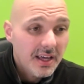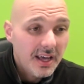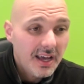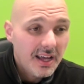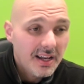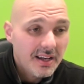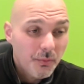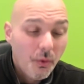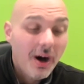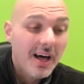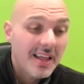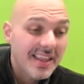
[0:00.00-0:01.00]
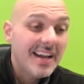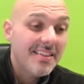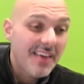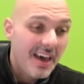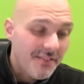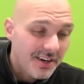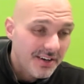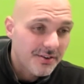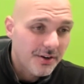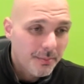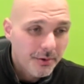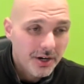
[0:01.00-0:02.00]
And that is evident in
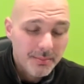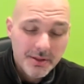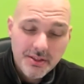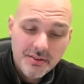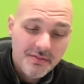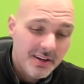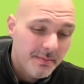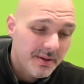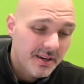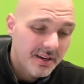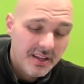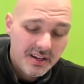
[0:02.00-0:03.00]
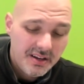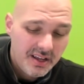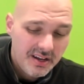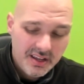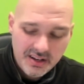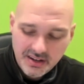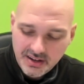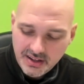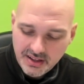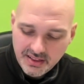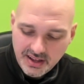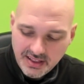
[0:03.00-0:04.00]
our product, but it's evident
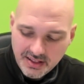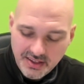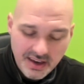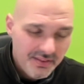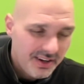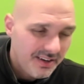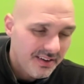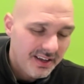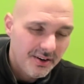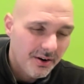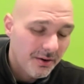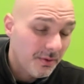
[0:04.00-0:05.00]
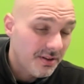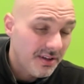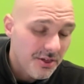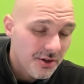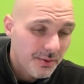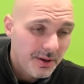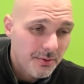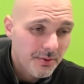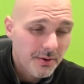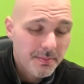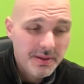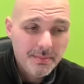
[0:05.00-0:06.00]
that's evident in our retention rates with
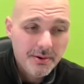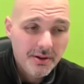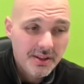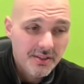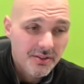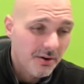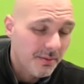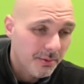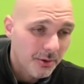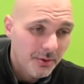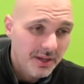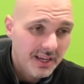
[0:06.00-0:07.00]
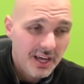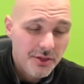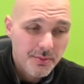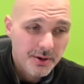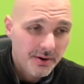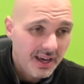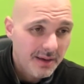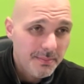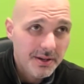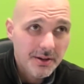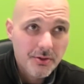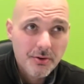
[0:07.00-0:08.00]
our people, that's our employee engagement, our
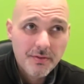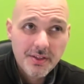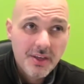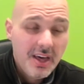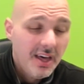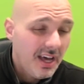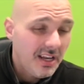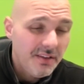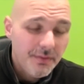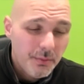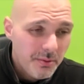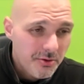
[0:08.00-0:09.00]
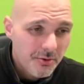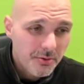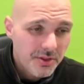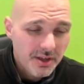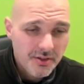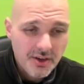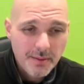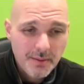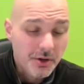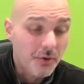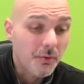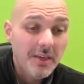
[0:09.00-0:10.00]
happiness surveys, and even when we screw things up,
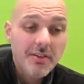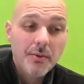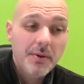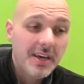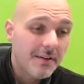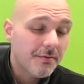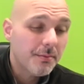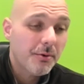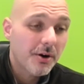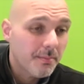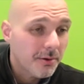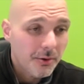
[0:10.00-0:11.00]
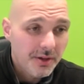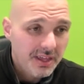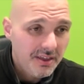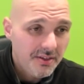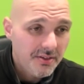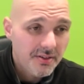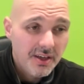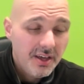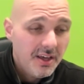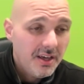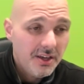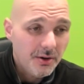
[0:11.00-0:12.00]
the grace that we get from our employees,
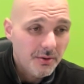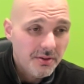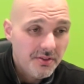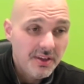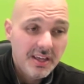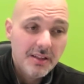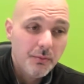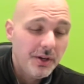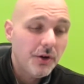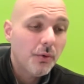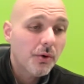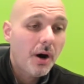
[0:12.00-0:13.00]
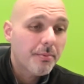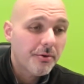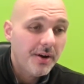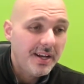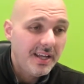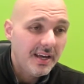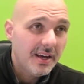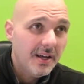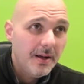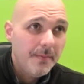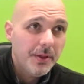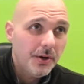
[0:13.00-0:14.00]
to say that we know we're operating,
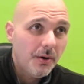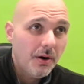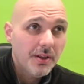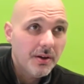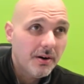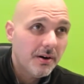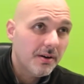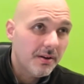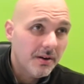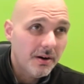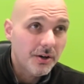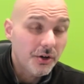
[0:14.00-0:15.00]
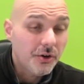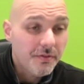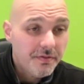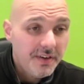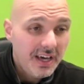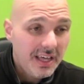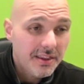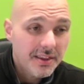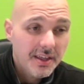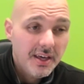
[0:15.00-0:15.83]
on good faith.